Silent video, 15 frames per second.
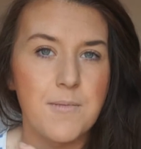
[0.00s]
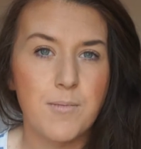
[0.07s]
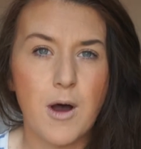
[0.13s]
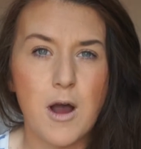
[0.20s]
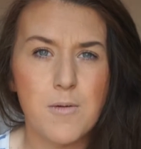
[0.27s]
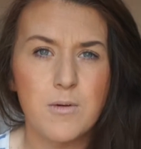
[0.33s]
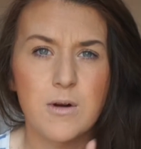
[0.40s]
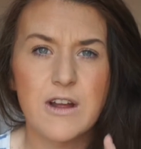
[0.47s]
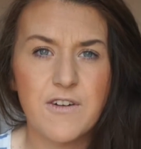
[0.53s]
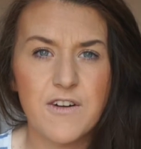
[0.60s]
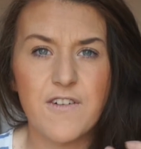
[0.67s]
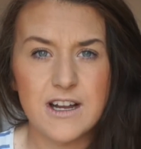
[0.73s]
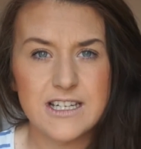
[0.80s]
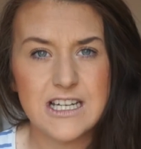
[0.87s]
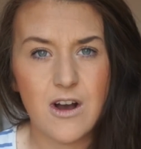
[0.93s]
But if I
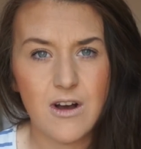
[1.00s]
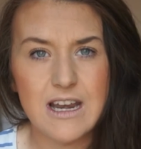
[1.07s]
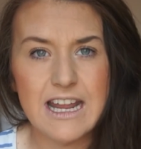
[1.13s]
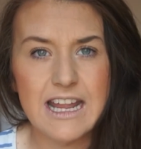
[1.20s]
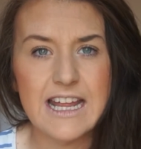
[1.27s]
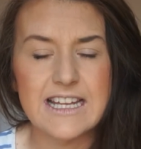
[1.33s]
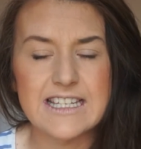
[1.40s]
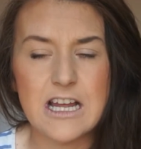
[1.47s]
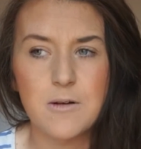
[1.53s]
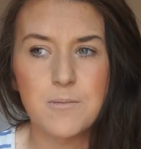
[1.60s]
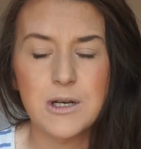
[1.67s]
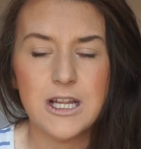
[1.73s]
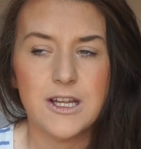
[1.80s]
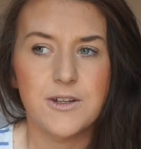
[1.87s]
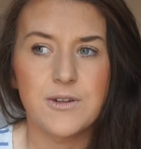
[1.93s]
find out I'll link it down
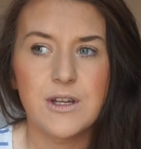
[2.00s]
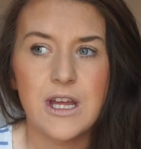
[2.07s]
below.